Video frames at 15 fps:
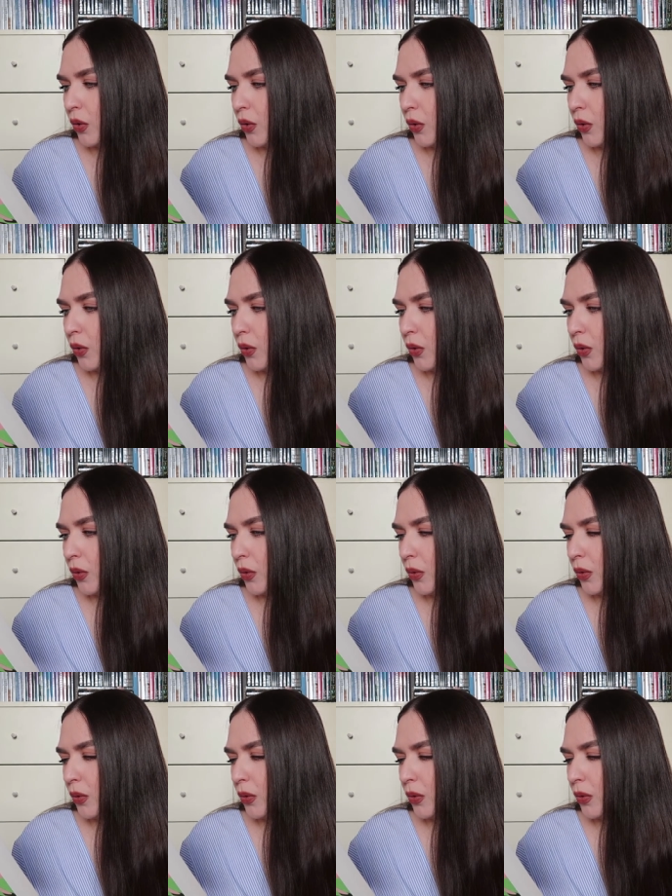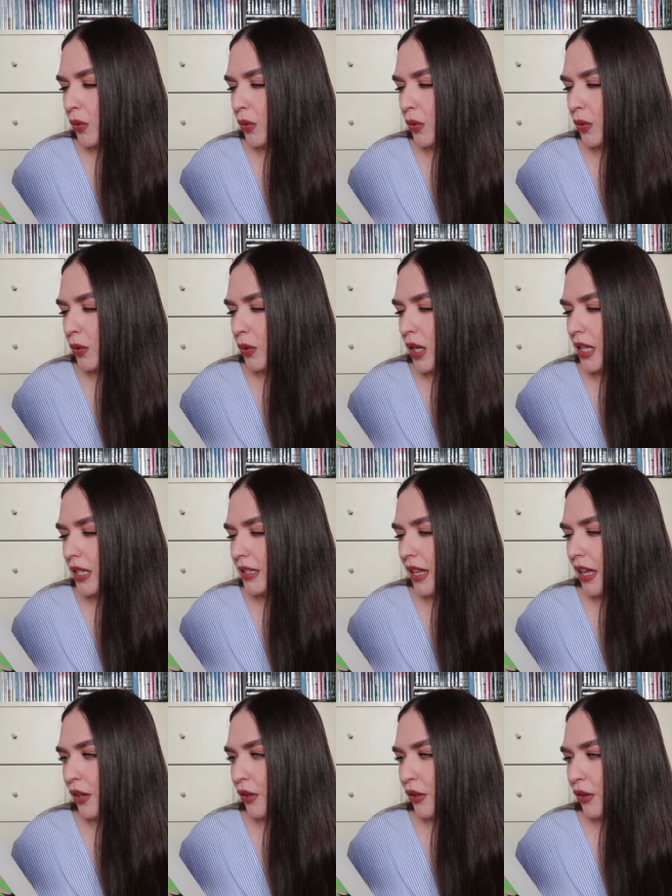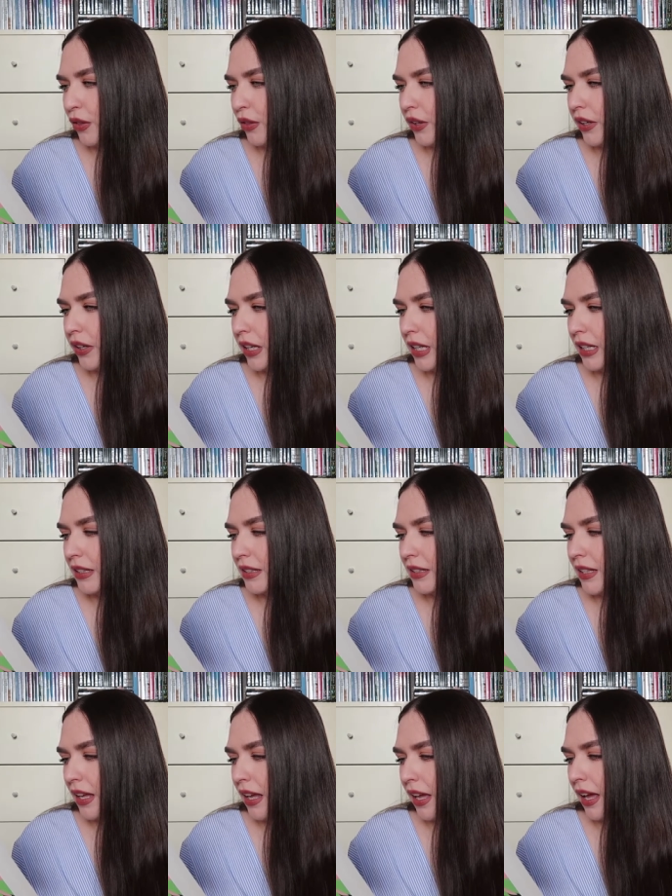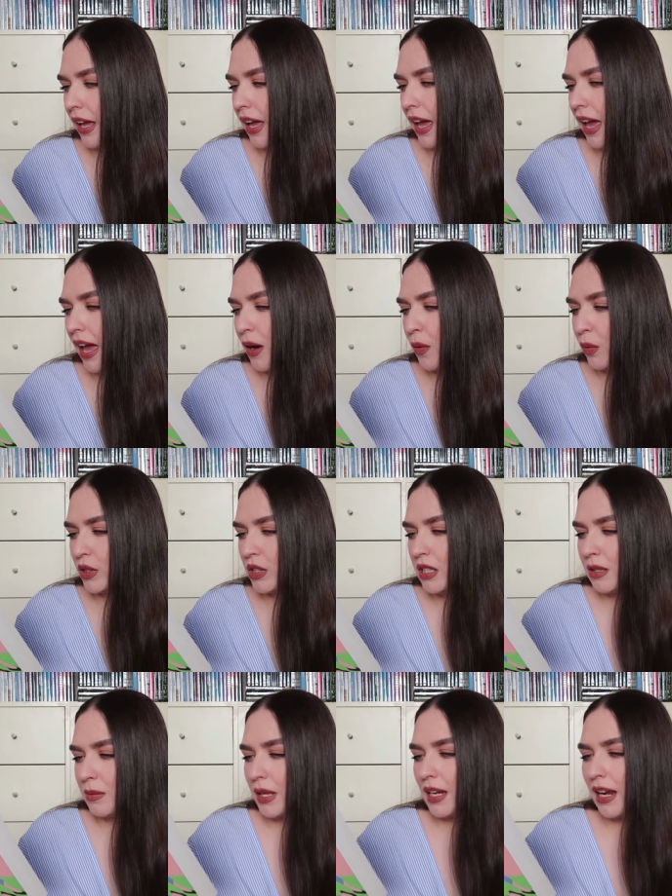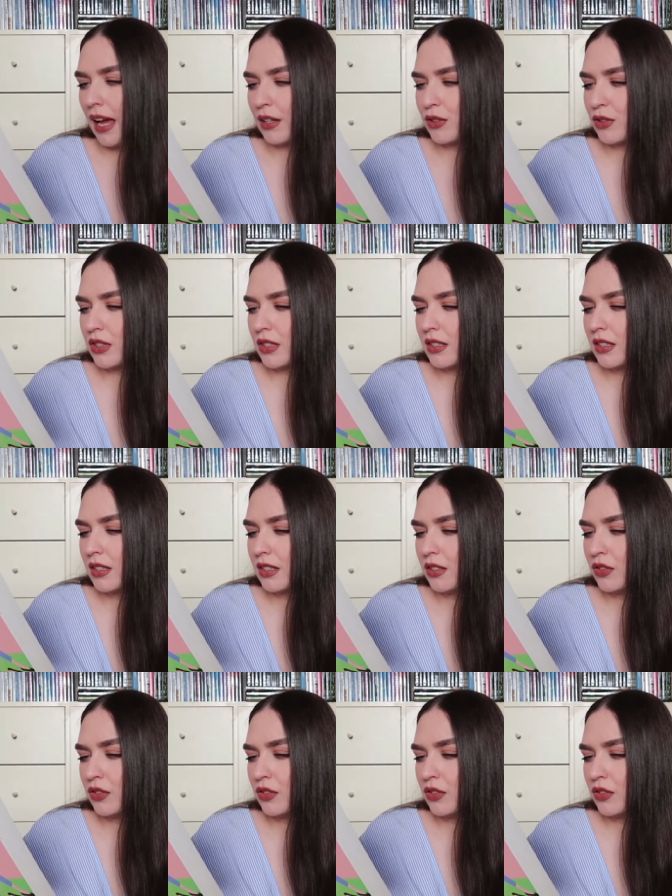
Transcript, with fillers: who is in her 30s and wants to be an actress.